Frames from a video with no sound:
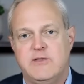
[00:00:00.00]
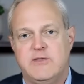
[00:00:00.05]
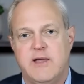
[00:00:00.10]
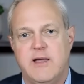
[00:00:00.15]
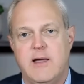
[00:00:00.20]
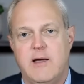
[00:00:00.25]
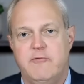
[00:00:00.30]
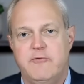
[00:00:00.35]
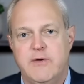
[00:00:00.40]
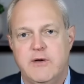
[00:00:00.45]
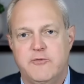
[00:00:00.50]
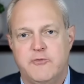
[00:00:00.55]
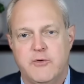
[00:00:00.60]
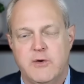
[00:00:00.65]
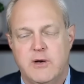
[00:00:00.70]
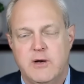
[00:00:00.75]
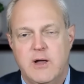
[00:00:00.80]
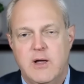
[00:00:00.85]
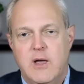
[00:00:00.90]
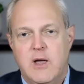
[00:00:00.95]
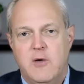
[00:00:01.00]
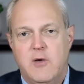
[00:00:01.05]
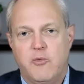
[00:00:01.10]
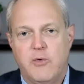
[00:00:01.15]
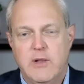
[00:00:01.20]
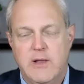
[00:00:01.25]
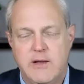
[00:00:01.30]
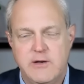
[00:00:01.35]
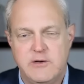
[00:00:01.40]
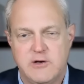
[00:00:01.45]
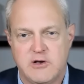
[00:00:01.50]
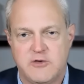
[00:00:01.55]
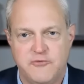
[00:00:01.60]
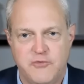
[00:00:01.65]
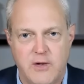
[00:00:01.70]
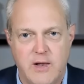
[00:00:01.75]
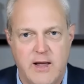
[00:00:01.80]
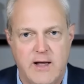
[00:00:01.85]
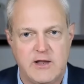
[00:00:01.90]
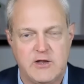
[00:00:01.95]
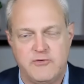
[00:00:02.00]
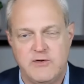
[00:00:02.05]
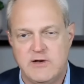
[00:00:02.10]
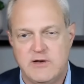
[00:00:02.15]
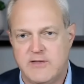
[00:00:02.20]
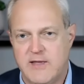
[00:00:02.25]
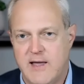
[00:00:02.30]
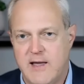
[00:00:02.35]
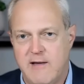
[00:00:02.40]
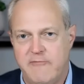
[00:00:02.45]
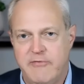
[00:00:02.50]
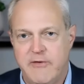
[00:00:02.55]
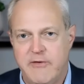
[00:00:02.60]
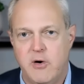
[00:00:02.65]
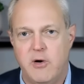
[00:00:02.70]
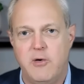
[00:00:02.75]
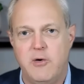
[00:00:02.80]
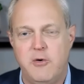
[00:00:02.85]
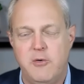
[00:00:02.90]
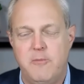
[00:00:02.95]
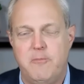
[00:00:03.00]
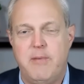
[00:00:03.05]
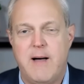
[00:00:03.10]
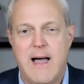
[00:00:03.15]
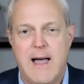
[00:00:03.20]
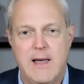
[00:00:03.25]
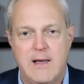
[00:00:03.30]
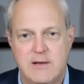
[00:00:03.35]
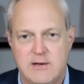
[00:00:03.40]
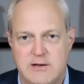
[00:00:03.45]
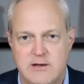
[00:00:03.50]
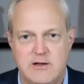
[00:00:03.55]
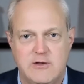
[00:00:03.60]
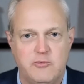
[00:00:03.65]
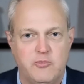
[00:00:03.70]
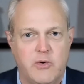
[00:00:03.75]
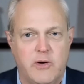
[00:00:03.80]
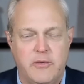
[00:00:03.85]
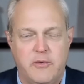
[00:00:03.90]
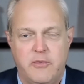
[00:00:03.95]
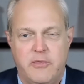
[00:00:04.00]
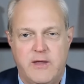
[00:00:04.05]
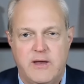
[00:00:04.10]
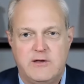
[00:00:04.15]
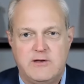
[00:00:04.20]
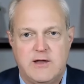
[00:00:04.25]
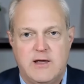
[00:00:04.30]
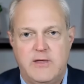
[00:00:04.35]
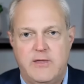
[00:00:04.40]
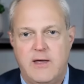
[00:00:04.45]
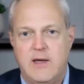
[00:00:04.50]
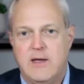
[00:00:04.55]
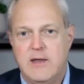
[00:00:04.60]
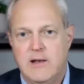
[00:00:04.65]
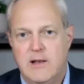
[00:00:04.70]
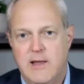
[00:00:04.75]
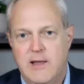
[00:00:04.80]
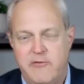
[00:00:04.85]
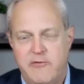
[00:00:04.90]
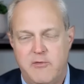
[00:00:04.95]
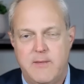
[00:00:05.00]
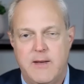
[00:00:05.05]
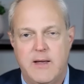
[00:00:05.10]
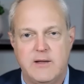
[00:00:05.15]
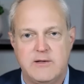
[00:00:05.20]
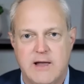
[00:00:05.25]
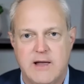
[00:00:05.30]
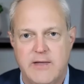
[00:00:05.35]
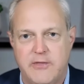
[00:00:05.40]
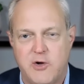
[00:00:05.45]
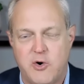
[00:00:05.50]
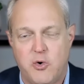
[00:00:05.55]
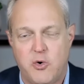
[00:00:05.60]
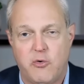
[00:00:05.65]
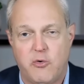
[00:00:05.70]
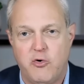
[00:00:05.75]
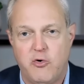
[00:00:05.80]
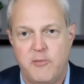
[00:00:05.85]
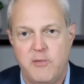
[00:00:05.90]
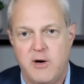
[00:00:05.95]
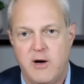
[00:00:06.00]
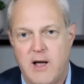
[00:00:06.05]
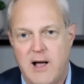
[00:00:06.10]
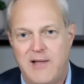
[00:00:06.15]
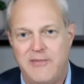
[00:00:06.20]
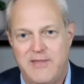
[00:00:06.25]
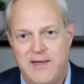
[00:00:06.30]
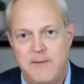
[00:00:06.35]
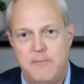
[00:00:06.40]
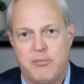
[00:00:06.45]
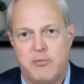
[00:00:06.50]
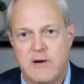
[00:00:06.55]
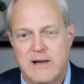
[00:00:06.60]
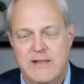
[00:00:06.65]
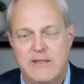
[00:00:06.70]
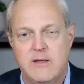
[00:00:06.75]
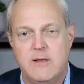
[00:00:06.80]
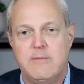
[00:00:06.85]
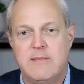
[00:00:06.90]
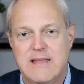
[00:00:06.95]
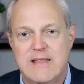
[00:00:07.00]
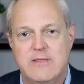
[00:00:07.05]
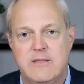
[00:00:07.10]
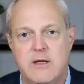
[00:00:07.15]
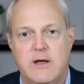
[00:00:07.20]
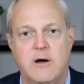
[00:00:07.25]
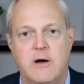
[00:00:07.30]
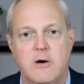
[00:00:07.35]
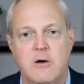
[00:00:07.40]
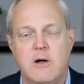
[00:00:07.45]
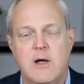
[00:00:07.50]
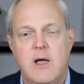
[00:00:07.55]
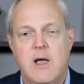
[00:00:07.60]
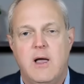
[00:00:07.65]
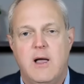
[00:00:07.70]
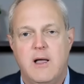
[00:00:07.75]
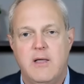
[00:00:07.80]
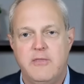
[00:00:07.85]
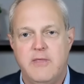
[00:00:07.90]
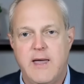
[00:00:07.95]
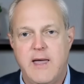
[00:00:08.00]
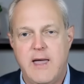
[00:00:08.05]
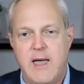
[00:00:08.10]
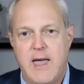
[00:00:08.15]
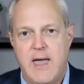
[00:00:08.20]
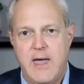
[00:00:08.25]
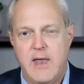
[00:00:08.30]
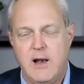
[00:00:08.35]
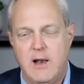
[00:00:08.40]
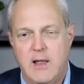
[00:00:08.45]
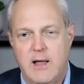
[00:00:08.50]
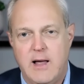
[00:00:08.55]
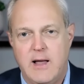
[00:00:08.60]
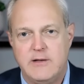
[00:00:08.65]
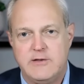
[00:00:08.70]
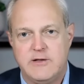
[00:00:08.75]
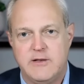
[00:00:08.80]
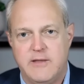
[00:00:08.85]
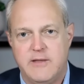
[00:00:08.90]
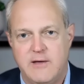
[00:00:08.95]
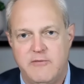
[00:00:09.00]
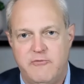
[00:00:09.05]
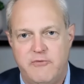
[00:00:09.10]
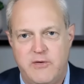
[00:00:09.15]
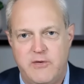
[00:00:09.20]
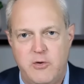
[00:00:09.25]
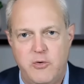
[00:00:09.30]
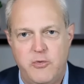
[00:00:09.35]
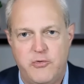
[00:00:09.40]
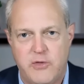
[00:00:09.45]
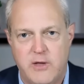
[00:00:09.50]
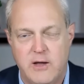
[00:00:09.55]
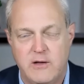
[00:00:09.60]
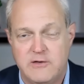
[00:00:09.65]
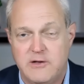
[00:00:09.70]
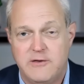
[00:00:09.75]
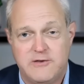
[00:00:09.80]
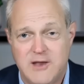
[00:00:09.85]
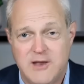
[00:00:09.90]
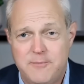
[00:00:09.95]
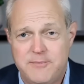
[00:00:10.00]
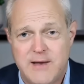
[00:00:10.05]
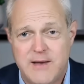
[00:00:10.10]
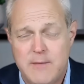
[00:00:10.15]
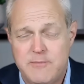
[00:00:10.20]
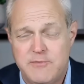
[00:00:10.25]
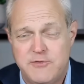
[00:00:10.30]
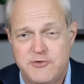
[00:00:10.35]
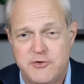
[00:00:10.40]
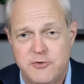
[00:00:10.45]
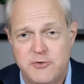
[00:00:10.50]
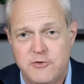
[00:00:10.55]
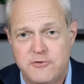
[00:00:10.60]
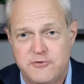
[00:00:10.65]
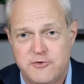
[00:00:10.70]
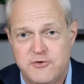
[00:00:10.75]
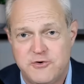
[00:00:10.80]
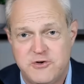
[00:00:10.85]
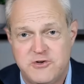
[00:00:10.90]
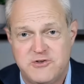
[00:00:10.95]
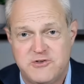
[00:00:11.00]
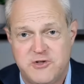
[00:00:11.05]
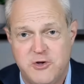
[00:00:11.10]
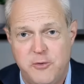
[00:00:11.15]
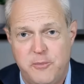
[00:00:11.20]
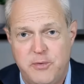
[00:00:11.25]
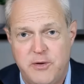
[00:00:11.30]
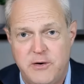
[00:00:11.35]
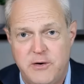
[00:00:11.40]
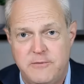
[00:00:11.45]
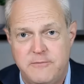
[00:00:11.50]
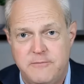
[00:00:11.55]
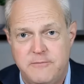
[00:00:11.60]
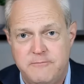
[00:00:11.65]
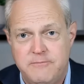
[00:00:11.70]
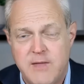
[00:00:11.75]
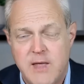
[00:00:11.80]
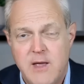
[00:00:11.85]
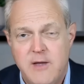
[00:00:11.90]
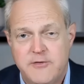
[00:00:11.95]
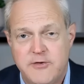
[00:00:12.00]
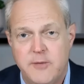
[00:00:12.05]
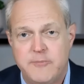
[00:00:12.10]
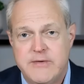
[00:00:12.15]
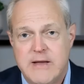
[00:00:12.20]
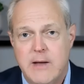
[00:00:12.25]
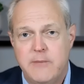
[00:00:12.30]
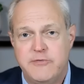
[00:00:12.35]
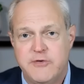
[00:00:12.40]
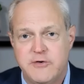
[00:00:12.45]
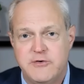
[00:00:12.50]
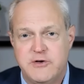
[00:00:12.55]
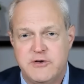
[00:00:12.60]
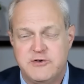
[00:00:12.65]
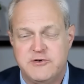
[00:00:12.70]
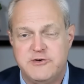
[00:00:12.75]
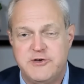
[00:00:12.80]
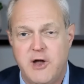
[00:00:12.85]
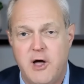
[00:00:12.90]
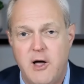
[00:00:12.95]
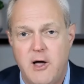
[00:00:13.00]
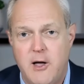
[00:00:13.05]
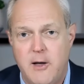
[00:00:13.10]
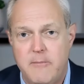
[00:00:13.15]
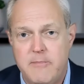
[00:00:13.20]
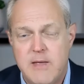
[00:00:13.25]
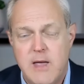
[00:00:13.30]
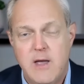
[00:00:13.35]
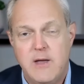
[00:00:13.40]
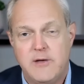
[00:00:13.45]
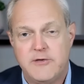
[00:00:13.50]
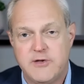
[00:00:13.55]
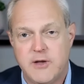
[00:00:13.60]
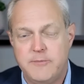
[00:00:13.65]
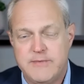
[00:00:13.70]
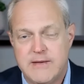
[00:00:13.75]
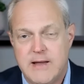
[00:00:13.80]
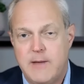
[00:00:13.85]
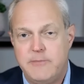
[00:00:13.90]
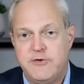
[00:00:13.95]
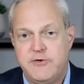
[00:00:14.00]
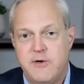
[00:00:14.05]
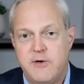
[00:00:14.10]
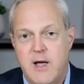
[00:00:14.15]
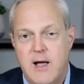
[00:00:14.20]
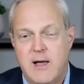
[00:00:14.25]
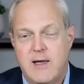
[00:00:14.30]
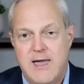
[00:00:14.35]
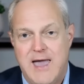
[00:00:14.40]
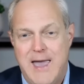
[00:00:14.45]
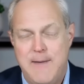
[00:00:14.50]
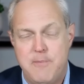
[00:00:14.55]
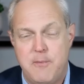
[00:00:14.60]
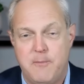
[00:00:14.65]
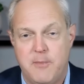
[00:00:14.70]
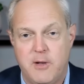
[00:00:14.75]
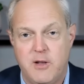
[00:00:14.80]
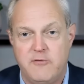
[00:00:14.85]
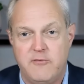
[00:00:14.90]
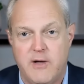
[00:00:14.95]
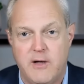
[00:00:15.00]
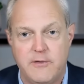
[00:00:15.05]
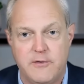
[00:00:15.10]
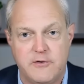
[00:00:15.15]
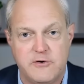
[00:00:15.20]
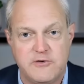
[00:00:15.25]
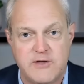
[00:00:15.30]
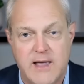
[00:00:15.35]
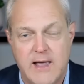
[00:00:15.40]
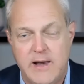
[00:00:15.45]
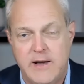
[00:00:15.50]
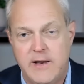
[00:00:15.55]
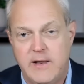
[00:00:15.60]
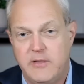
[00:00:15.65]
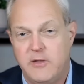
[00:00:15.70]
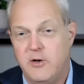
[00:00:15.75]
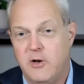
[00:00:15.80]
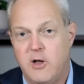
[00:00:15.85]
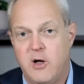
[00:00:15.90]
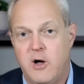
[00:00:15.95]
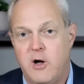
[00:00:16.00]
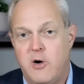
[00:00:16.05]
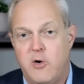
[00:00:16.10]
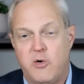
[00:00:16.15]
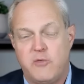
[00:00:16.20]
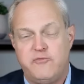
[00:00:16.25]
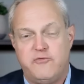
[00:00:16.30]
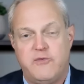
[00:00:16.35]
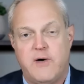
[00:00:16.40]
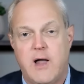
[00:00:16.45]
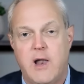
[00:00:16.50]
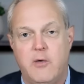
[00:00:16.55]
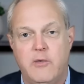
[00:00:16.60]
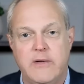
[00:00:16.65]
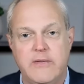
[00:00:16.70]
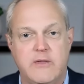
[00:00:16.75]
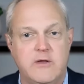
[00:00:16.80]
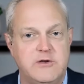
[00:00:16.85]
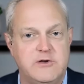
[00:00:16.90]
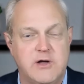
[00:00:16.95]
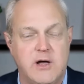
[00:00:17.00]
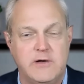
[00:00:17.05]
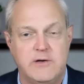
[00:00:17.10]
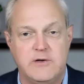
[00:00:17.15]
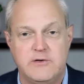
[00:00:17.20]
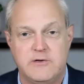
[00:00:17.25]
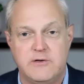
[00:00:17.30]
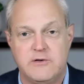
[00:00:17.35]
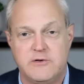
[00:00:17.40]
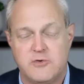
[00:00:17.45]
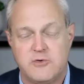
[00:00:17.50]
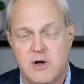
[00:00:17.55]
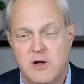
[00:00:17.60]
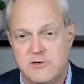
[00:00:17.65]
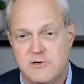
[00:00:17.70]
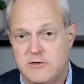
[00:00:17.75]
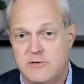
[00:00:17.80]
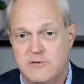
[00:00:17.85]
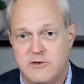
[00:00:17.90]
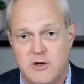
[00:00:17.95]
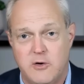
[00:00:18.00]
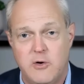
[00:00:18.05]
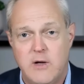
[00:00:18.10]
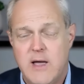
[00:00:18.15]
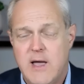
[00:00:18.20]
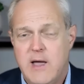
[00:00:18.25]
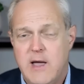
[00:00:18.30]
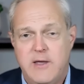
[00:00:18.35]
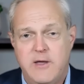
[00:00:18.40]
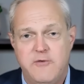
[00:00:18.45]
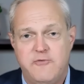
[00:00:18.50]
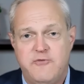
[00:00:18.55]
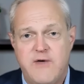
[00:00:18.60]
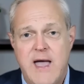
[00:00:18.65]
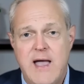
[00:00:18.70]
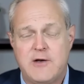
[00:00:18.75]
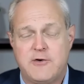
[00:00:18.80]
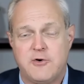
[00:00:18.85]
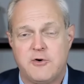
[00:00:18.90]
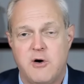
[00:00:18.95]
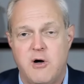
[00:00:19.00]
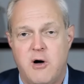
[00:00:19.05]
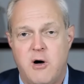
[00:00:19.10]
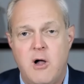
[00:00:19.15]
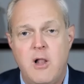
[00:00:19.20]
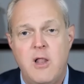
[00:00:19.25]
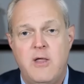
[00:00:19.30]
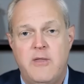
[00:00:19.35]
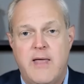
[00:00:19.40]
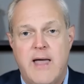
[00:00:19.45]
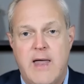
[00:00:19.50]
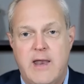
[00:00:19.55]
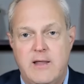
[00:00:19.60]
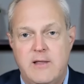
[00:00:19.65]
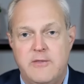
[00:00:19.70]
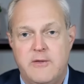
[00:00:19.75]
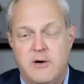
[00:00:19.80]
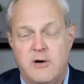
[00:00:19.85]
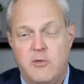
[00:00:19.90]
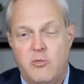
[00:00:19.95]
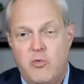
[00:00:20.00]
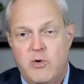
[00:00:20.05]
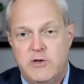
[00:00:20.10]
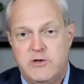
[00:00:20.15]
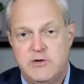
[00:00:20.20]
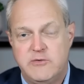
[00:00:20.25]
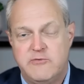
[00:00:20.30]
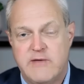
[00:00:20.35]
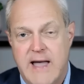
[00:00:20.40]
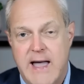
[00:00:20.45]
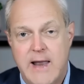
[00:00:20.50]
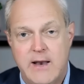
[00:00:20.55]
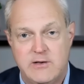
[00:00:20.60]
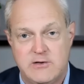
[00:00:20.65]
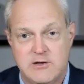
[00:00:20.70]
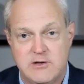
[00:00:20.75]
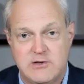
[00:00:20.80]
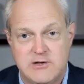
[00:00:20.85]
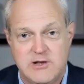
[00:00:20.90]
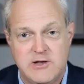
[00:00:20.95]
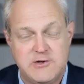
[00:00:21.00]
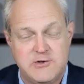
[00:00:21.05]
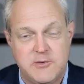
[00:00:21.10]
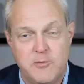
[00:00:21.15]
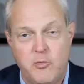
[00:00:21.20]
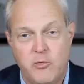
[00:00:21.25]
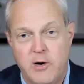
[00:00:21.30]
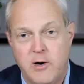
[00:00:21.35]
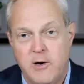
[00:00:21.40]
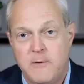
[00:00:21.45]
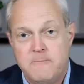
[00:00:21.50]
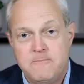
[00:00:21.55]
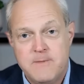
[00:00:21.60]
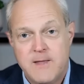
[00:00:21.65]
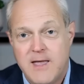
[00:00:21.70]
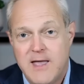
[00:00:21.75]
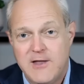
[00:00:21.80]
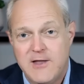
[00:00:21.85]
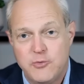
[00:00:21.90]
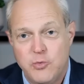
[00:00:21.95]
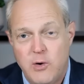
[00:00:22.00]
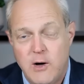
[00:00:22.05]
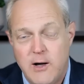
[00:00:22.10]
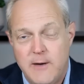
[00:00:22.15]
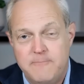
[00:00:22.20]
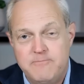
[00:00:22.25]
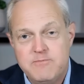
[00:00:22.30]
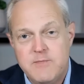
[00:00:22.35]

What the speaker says: They have different religious philosophies. They have their own biases, whether they say they can leave them outside the courtroom or not. They bring them in there and they analyze and they view things. And sometimes jurors are just stupid. Sometimes they're just dumb. Sometimes they're not capable of understanding the law or following the judge's instructions. So you factor all of that in there, and what you've got is a system where, guess what?